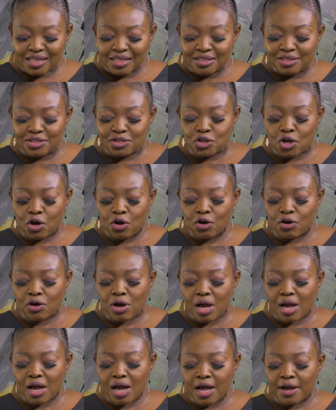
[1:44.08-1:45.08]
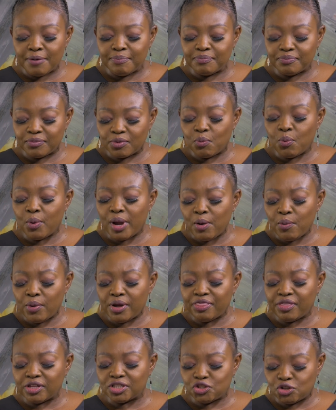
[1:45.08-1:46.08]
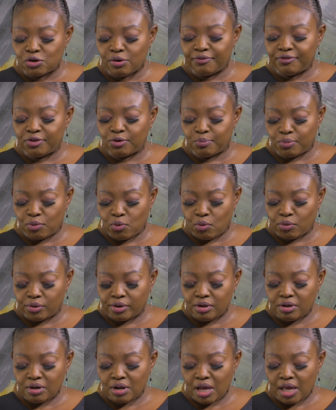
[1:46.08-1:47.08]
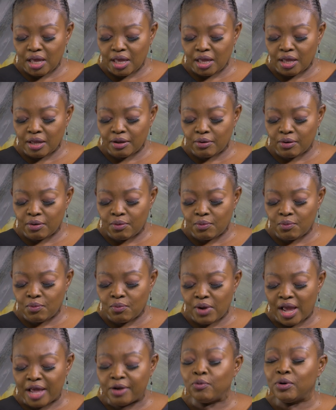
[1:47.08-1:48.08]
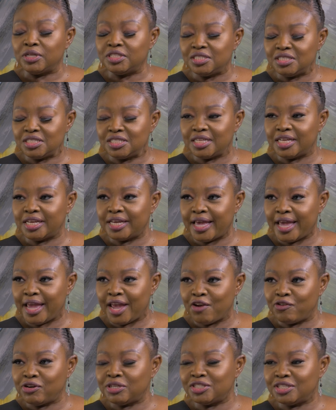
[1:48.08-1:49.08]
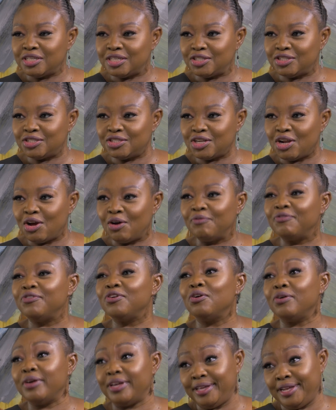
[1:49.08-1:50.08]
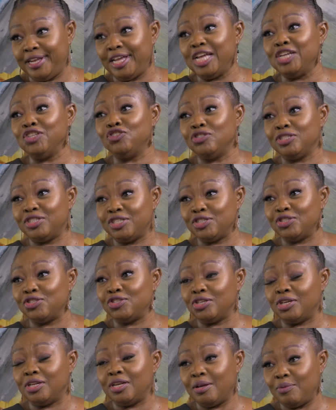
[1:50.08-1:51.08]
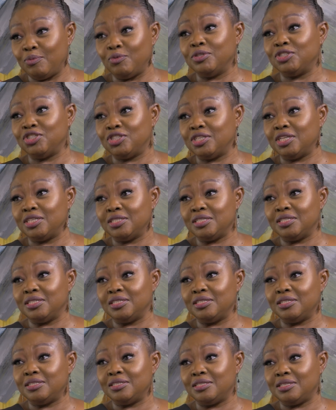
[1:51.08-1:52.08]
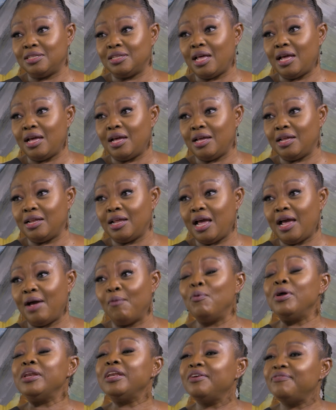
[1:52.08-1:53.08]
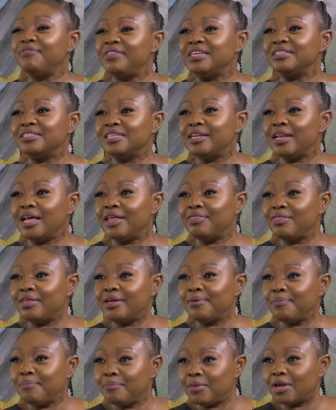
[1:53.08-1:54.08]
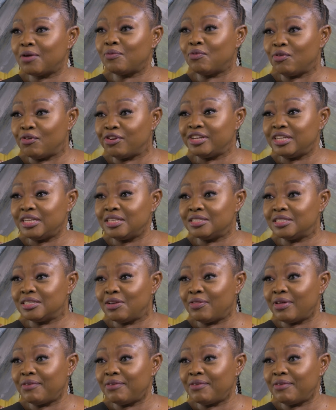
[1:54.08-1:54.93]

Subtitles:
So, where were the two of you born? And what is the heritage of your interesting surname, which doesn't... I wonder if there's another Mc Mahon in South